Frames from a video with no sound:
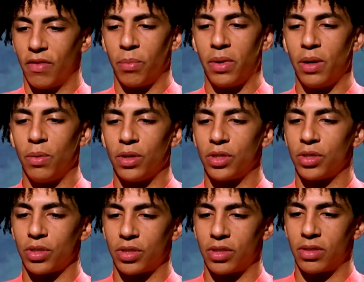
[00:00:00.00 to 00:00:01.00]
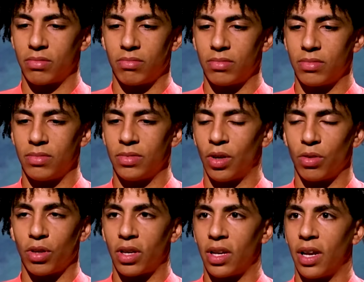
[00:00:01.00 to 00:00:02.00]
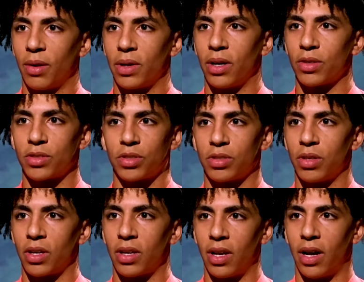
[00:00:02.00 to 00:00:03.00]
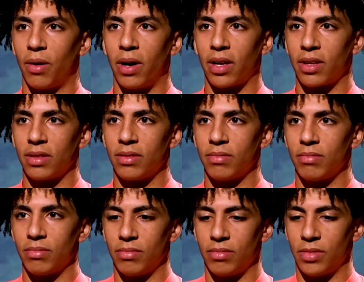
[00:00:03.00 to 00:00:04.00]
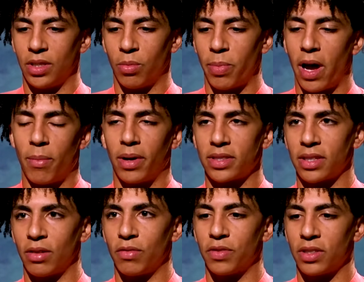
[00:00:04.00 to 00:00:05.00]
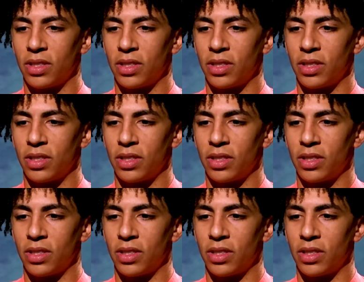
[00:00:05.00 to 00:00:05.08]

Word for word: me was just not looking at anyone else, just looking at how I can, you know, better myself.